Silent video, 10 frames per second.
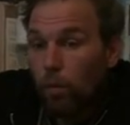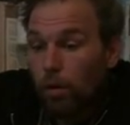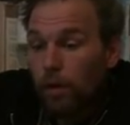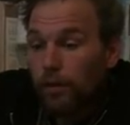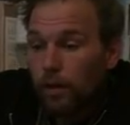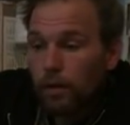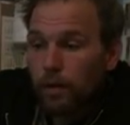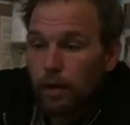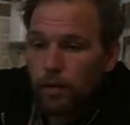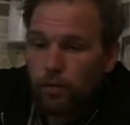warranty
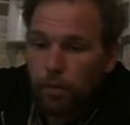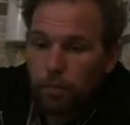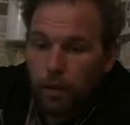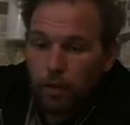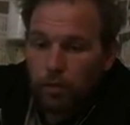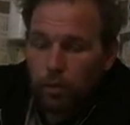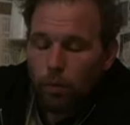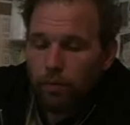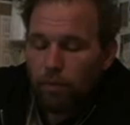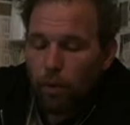that ends up being
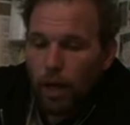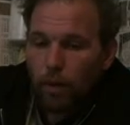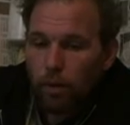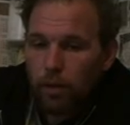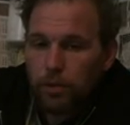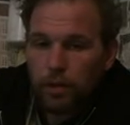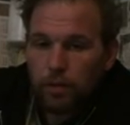24 hours,